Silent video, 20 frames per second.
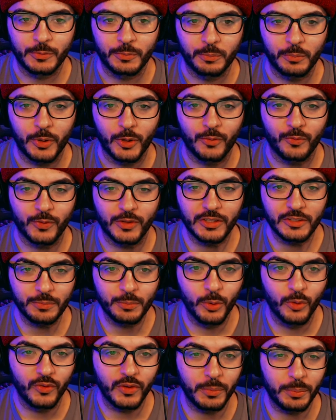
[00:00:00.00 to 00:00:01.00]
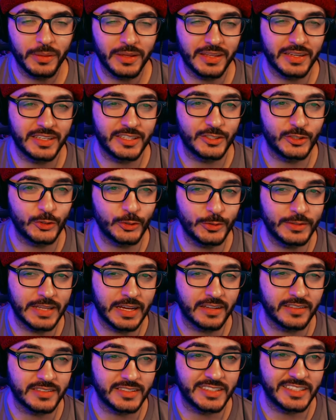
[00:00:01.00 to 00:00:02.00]
But for this movie being in
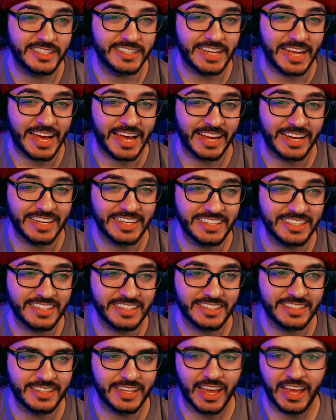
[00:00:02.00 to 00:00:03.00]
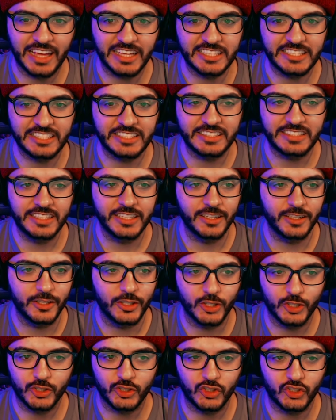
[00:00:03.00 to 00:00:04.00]
2009, it still
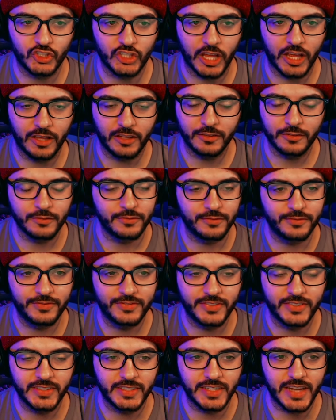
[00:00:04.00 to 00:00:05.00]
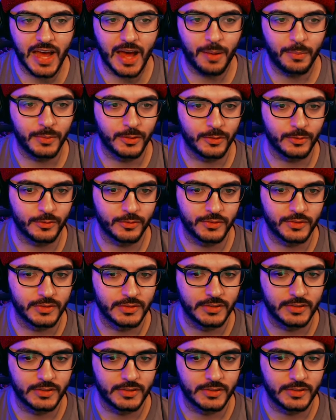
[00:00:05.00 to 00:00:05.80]
looks phenomenal.